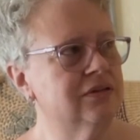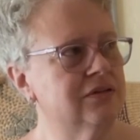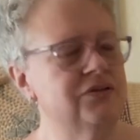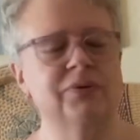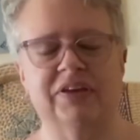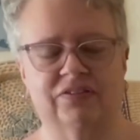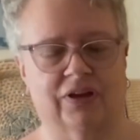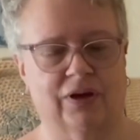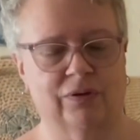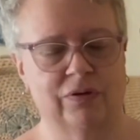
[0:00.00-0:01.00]
2 weeks
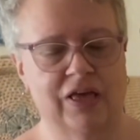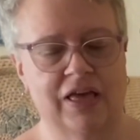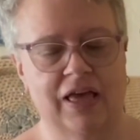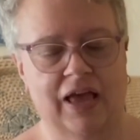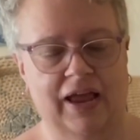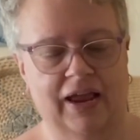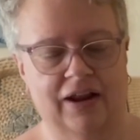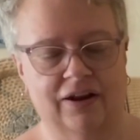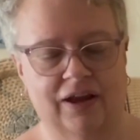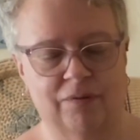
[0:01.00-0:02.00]
ago,
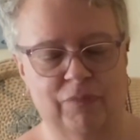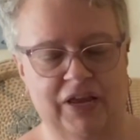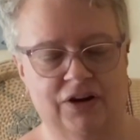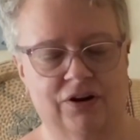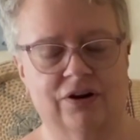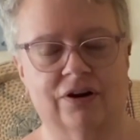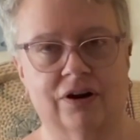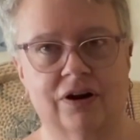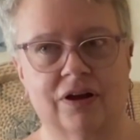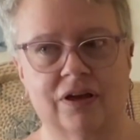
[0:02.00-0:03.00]
and I made
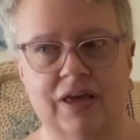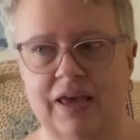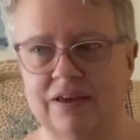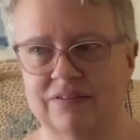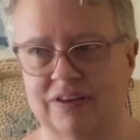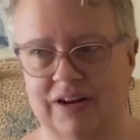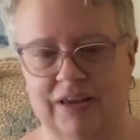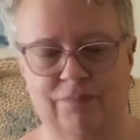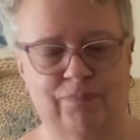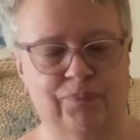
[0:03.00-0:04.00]
her eggs in
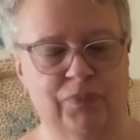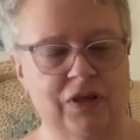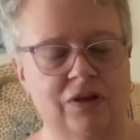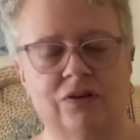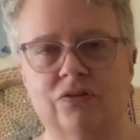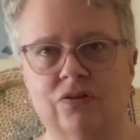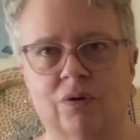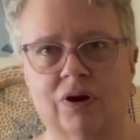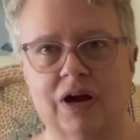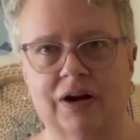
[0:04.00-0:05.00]
it to show
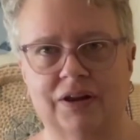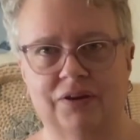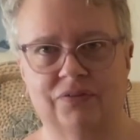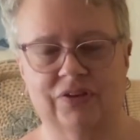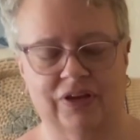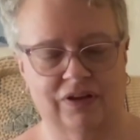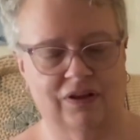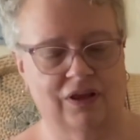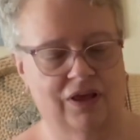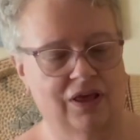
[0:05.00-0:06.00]
her how to use it.
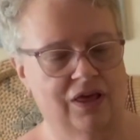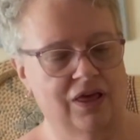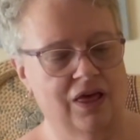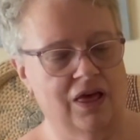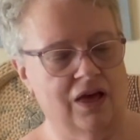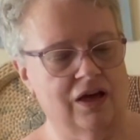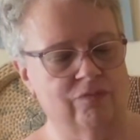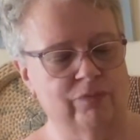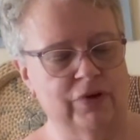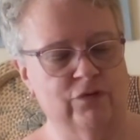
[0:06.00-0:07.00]

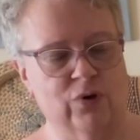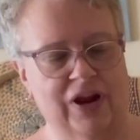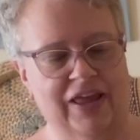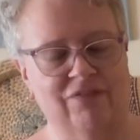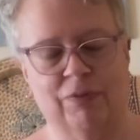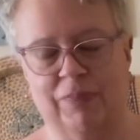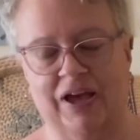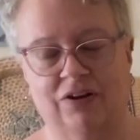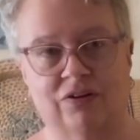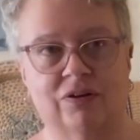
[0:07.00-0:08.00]
Before I gave it
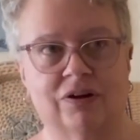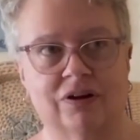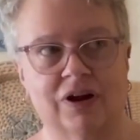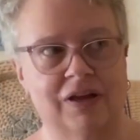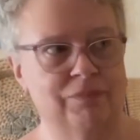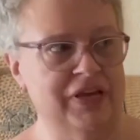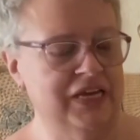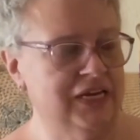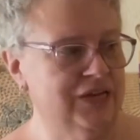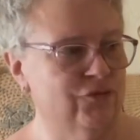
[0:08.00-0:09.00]
back to her, I
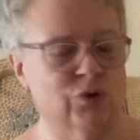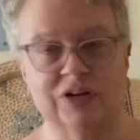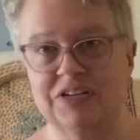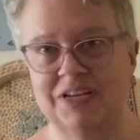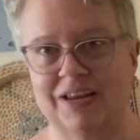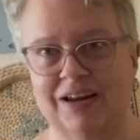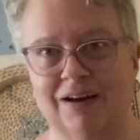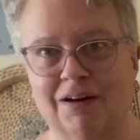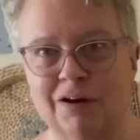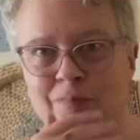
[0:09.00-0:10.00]
made 14
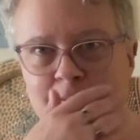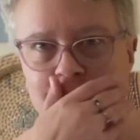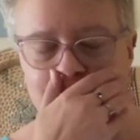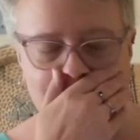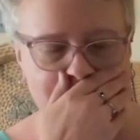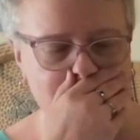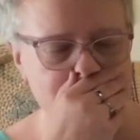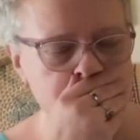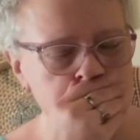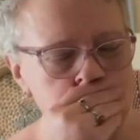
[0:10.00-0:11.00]
hard-boiled
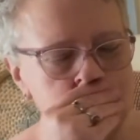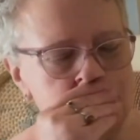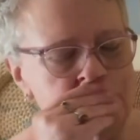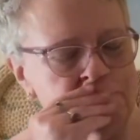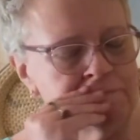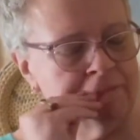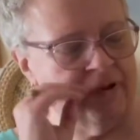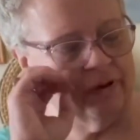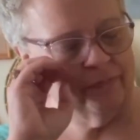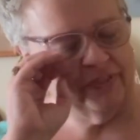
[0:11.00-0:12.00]
eggs.
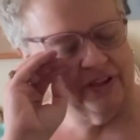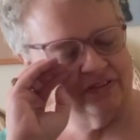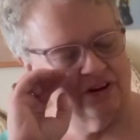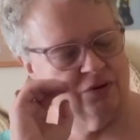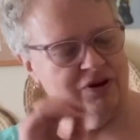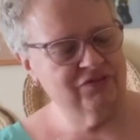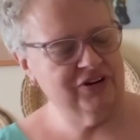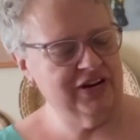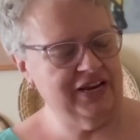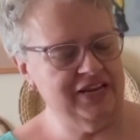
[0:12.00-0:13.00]
That's how
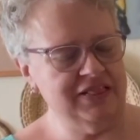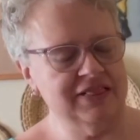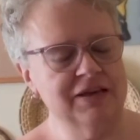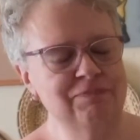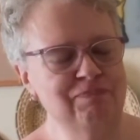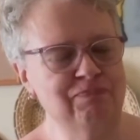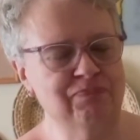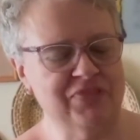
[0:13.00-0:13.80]
often I eat them.